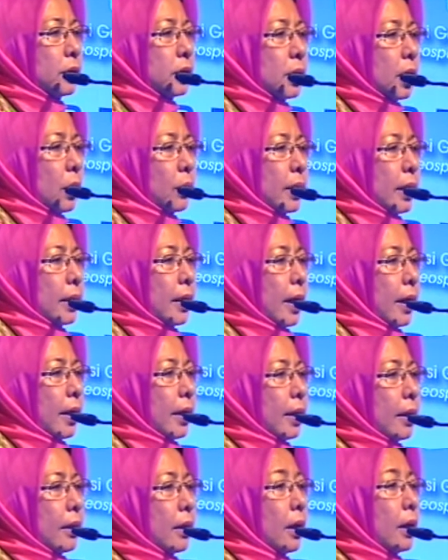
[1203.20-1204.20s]
rawatan
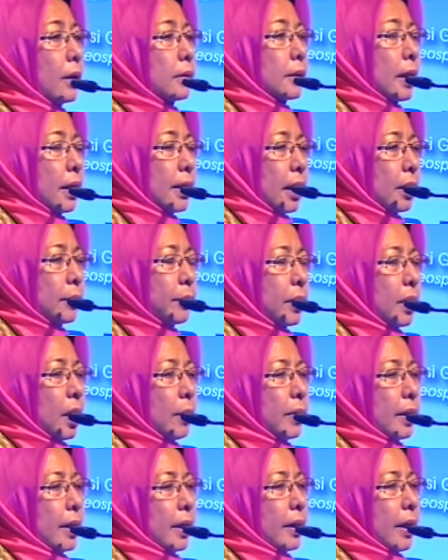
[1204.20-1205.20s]
air, takat
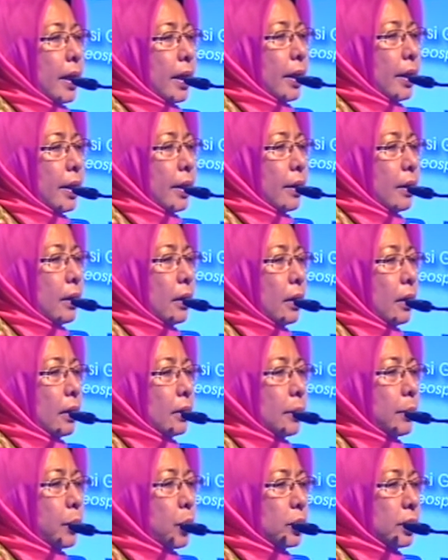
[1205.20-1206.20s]
pengambilan air,
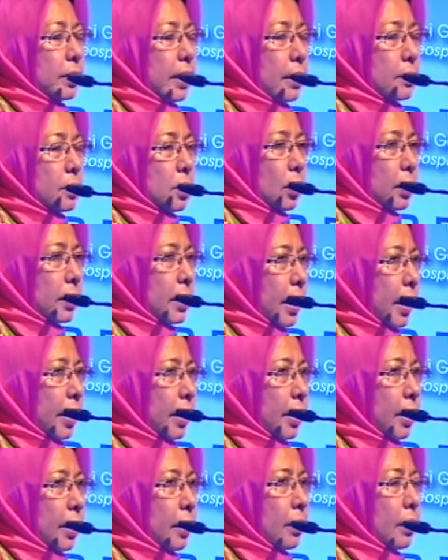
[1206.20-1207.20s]
the projects
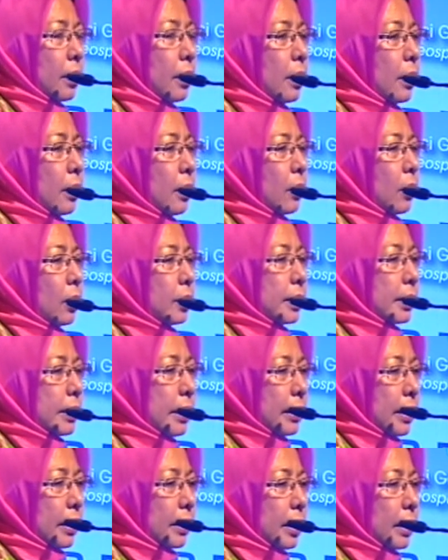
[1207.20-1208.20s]
EIA, all the
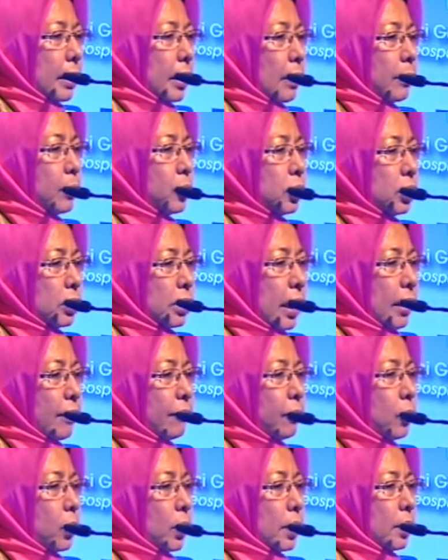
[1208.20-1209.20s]
kilang-kilang, punca
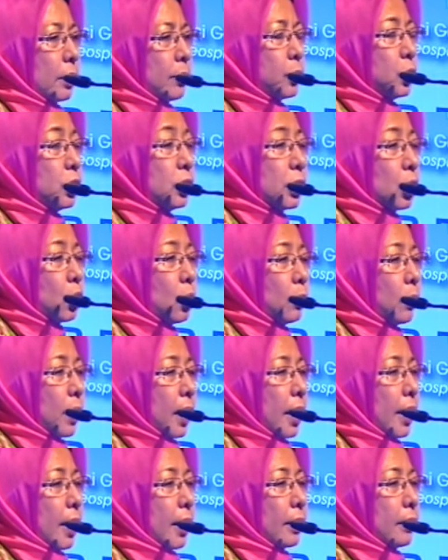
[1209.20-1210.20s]
effluent, punca
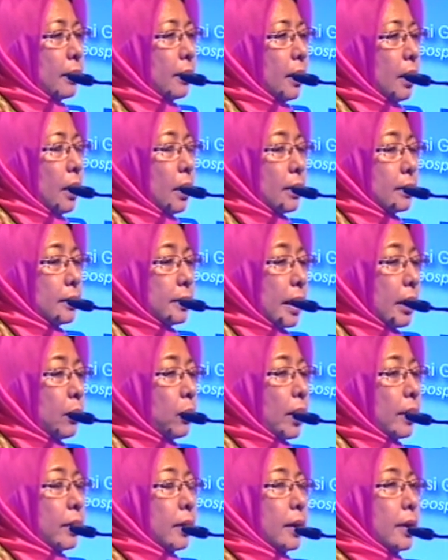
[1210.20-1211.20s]
kumbahan. Then
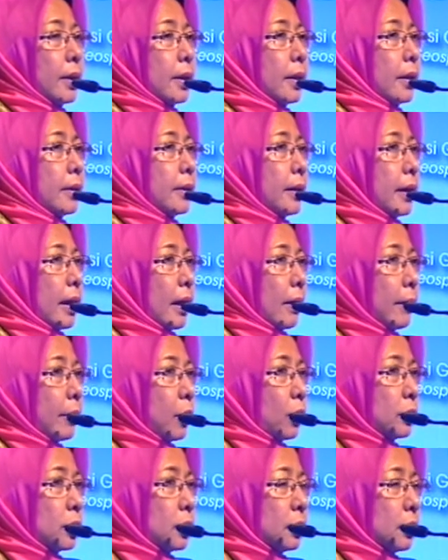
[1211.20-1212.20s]
whether they are
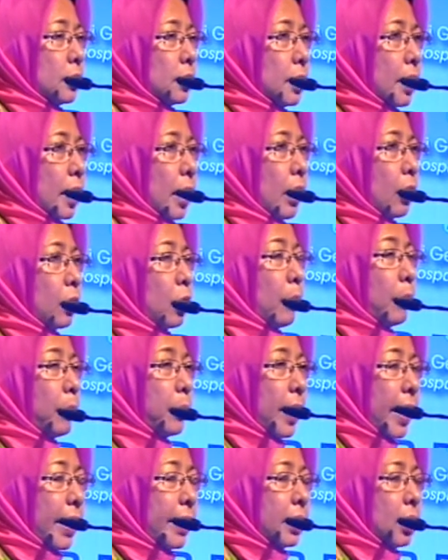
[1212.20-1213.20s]

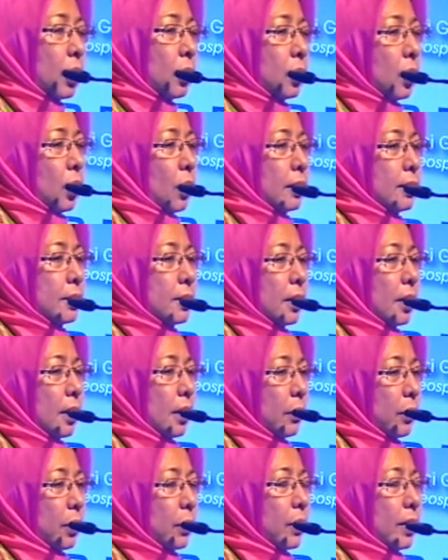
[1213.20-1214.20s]
complying or not,
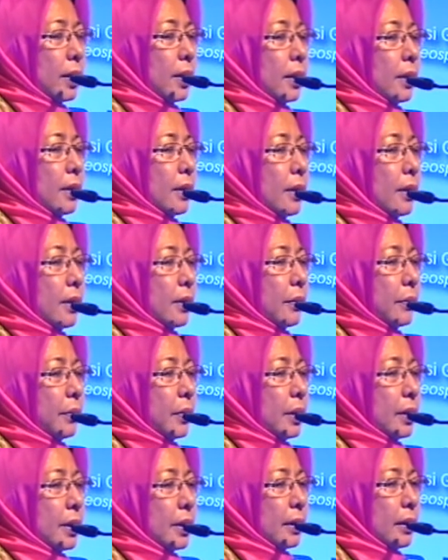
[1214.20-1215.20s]

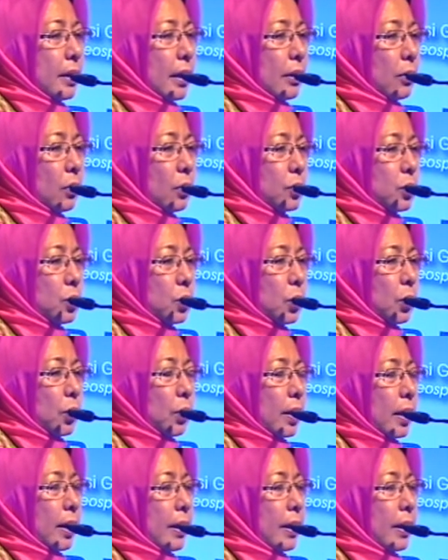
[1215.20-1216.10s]
we can also